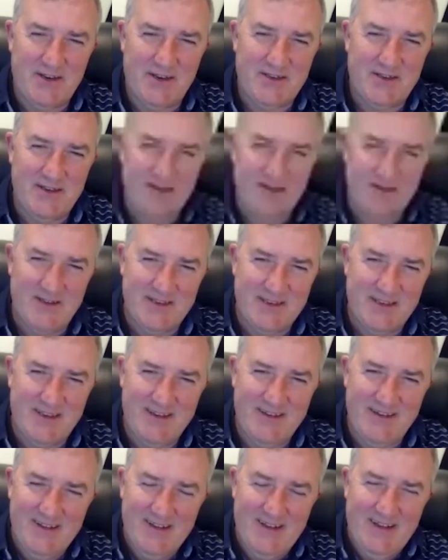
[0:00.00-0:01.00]
sound
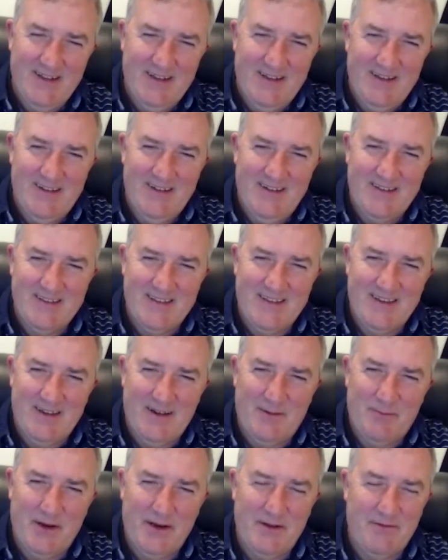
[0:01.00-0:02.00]

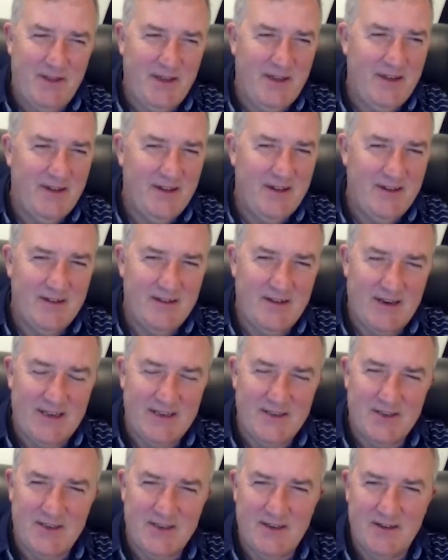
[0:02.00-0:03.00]
I believe the
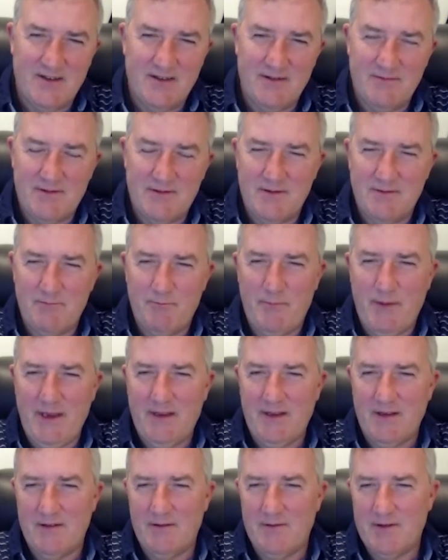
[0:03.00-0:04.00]
Lancia
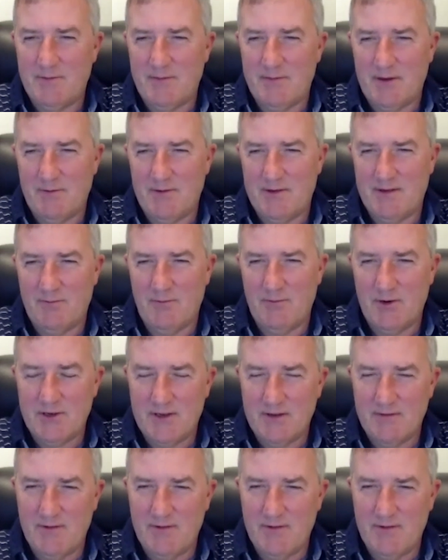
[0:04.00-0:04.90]
Beta or something was the worst of